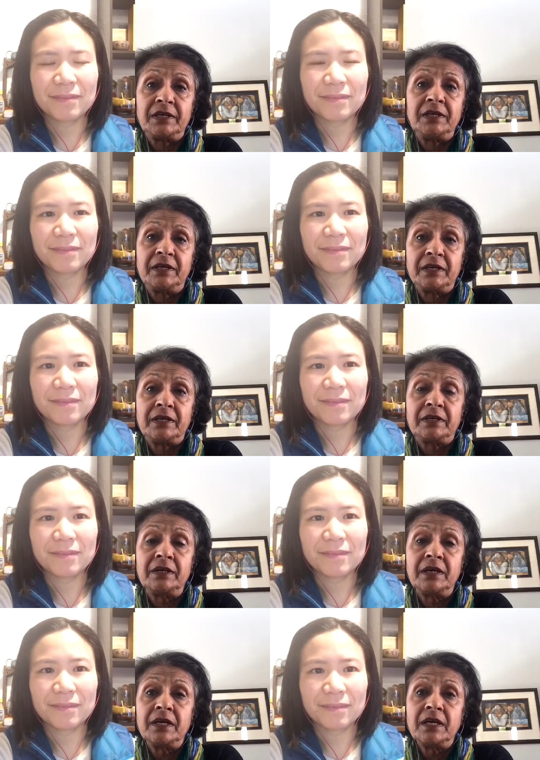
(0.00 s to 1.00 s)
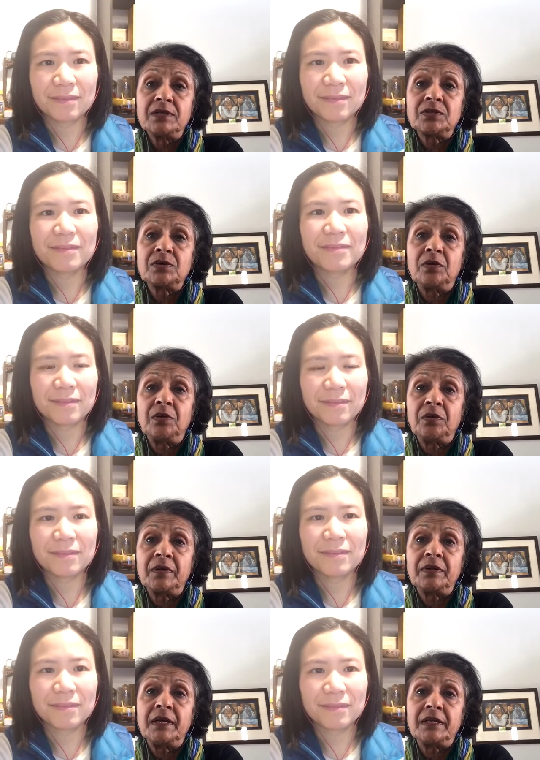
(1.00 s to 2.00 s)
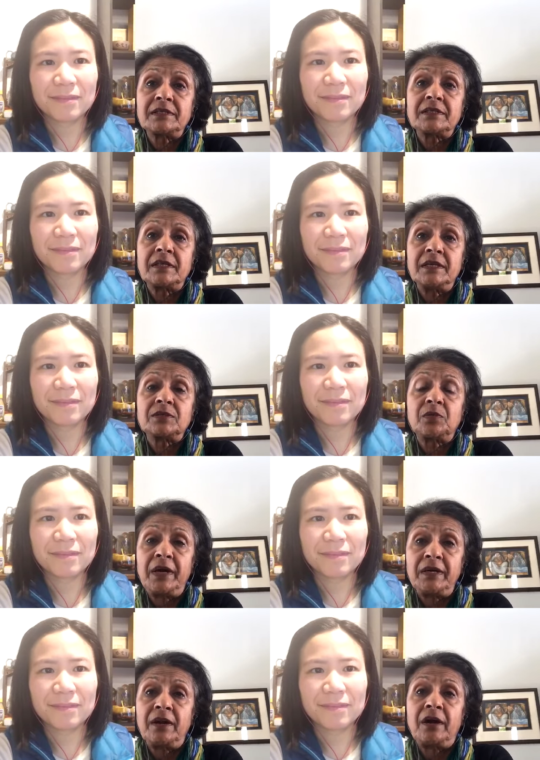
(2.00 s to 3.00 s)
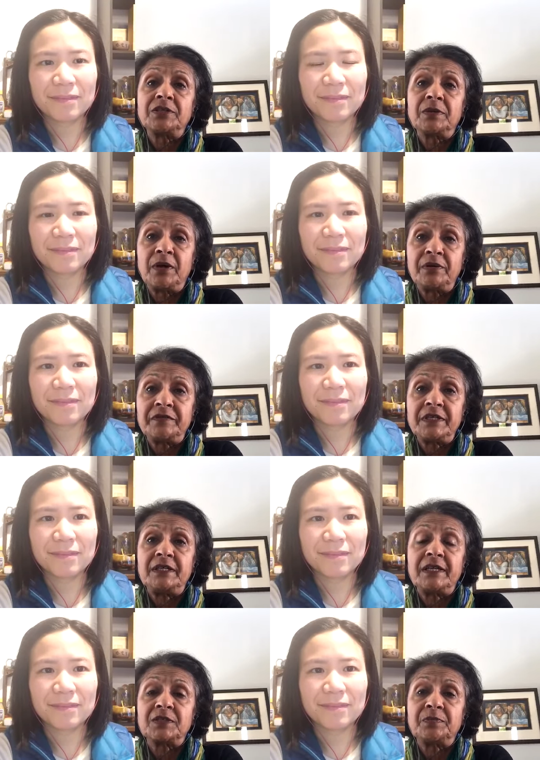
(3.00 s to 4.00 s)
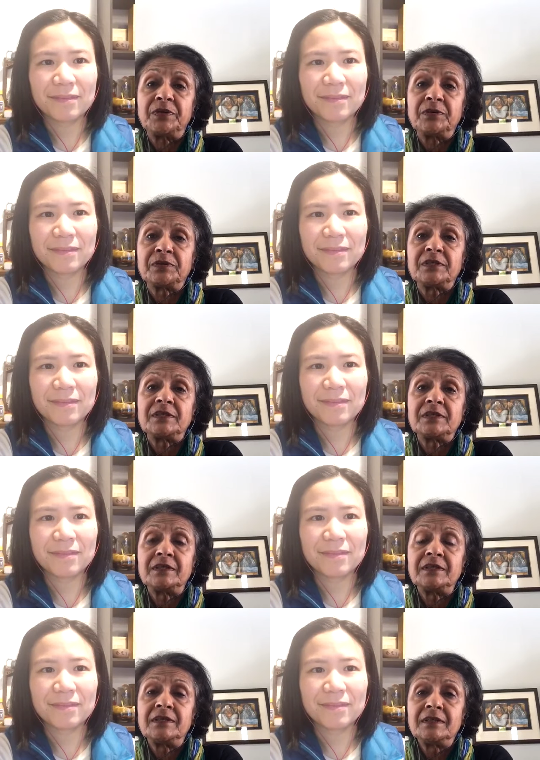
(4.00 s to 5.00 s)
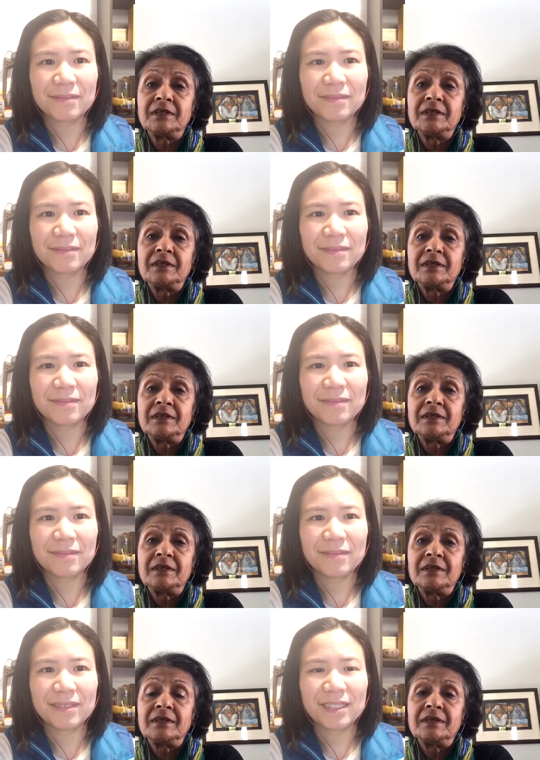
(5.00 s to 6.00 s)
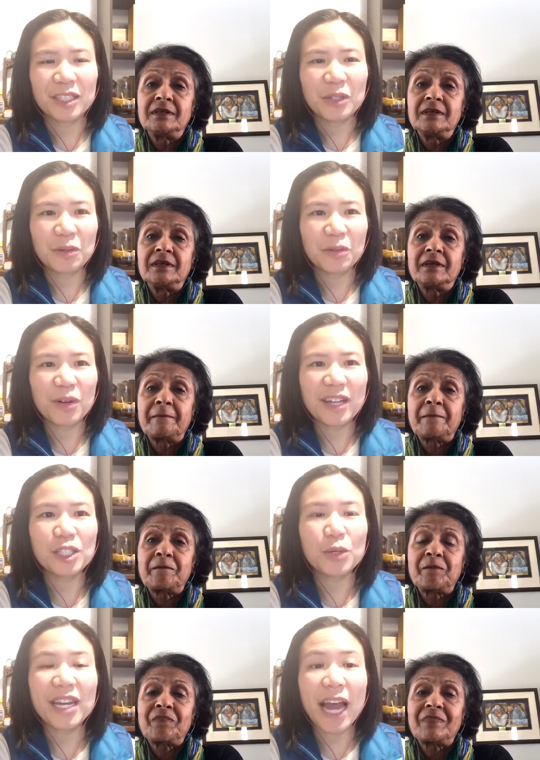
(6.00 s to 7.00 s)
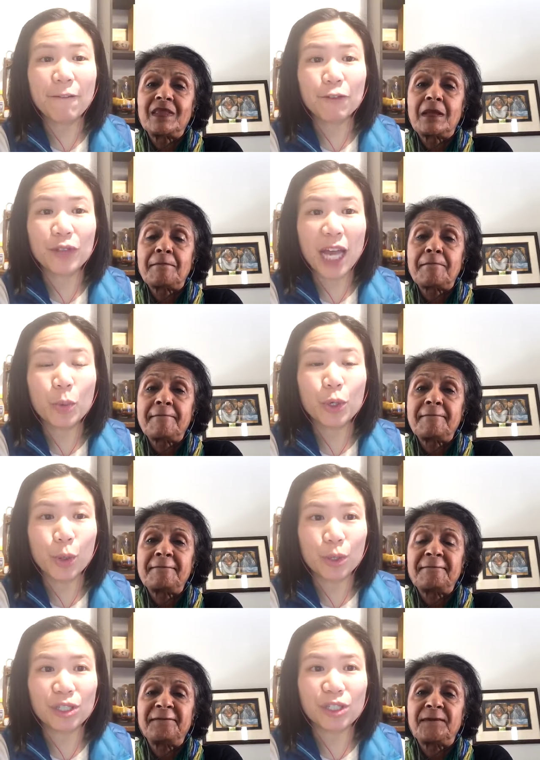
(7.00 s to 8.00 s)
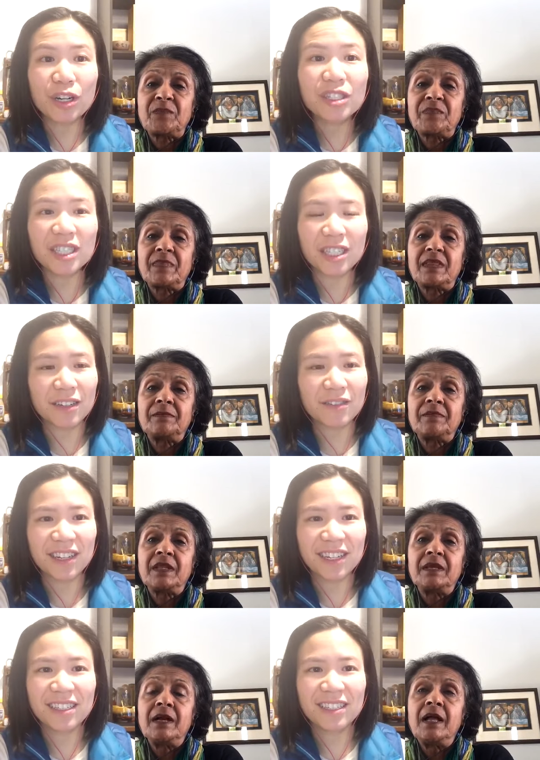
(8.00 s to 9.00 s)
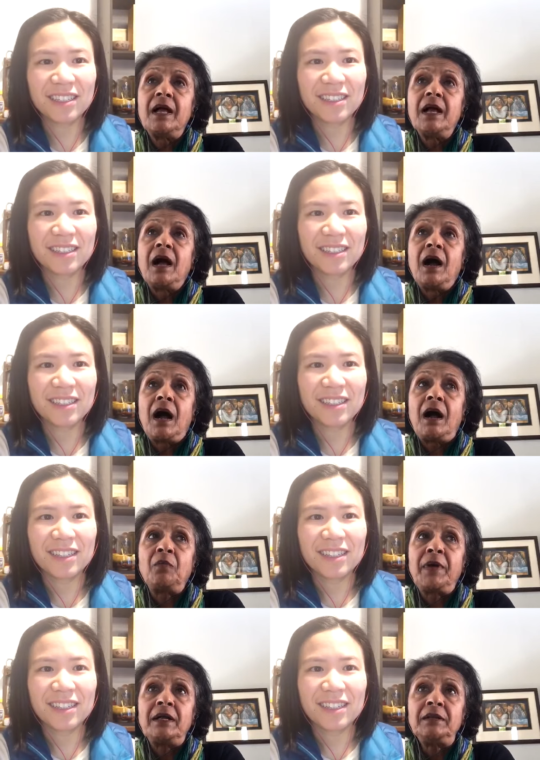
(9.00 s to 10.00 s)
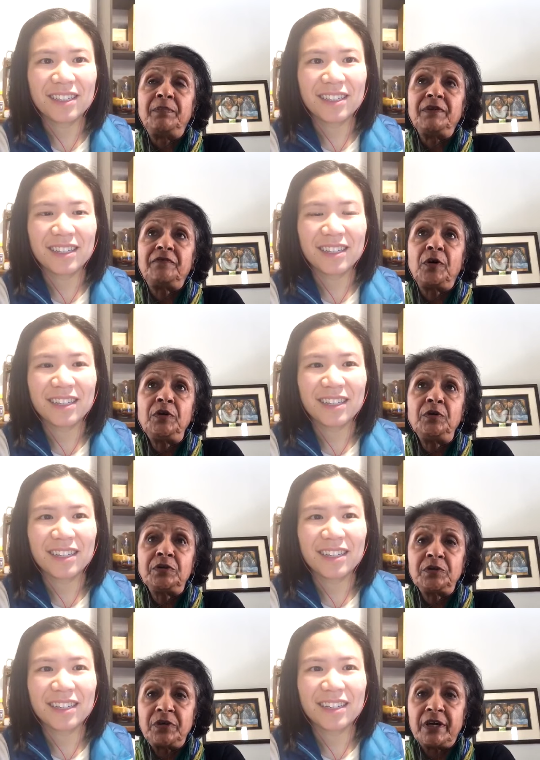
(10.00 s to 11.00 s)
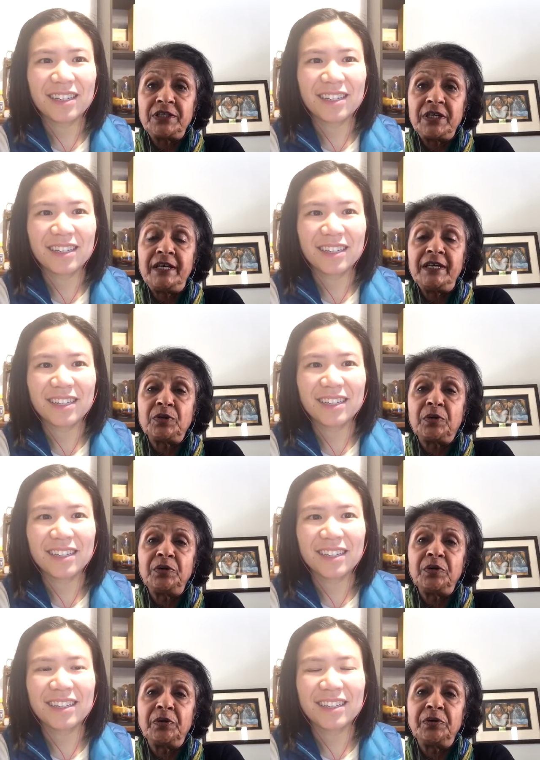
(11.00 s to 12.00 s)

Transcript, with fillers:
Speaker 1: year. So it's quite a large amount of tea that's produced.
Speaker 2: Cool. And so then after that, we're going to Darjeeling, right?
Speaker 1: Well, before you go to Darjeeling, though, you're going